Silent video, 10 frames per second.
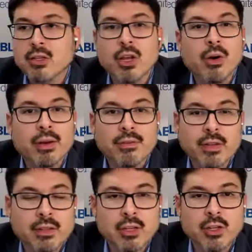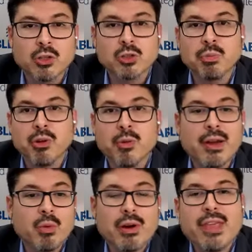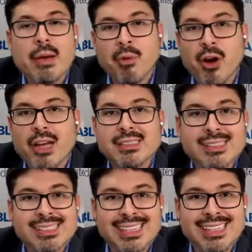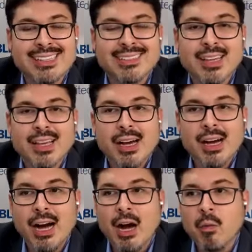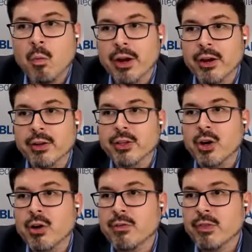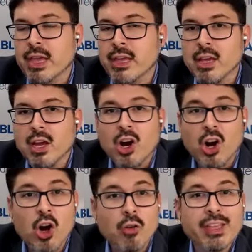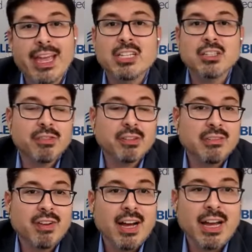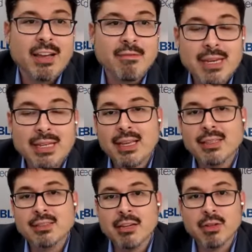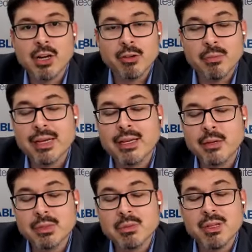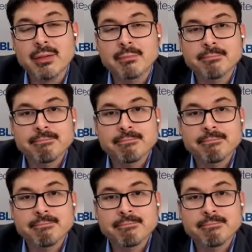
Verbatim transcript: you know, if it, it goes through probate or wherever that process is, uh, where, you know, if they are over the age of 55, Medicaid estate recovery might come into play.